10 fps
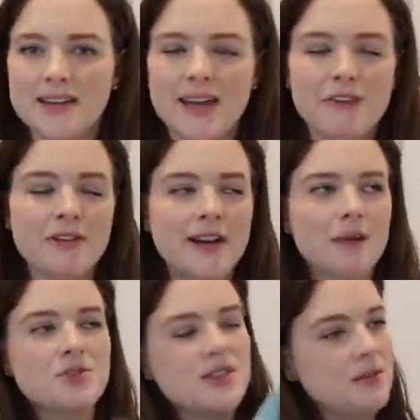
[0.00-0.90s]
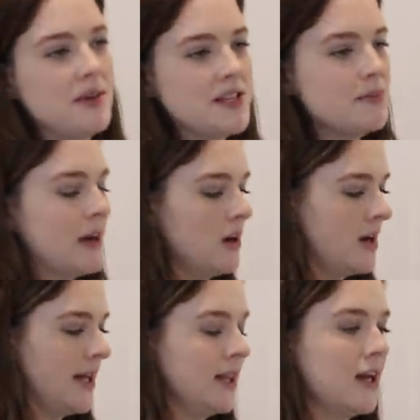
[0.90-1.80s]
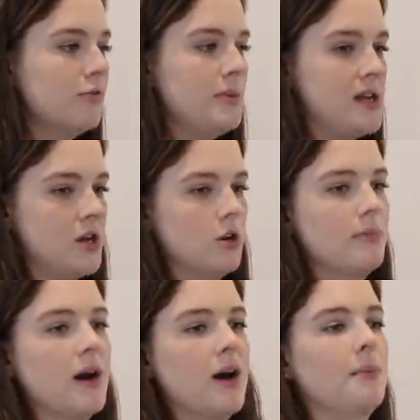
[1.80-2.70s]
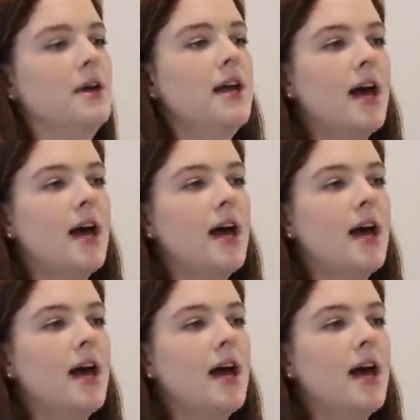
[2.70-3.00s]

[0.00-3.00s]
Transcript: Like every day I'm just amazed by her. I love being her mom.